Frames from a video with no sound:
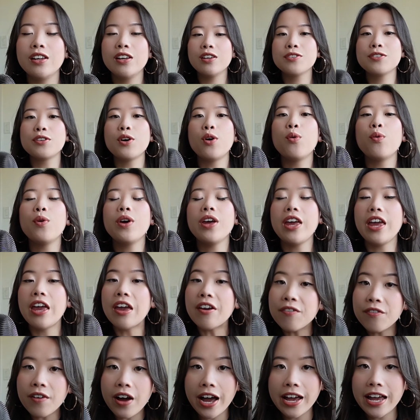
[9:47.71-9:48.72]
So
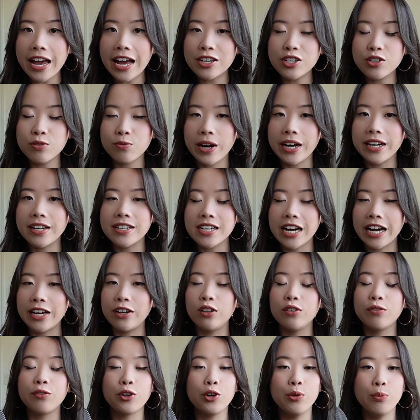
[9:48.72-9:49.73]
if I had to write a
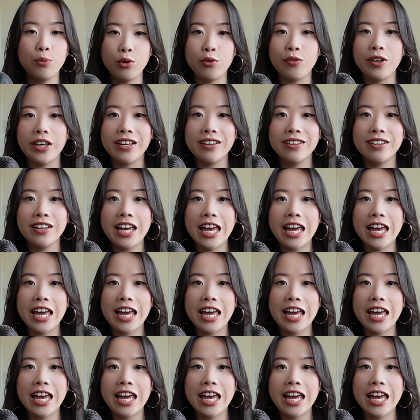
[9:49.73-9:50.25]
title for her movie,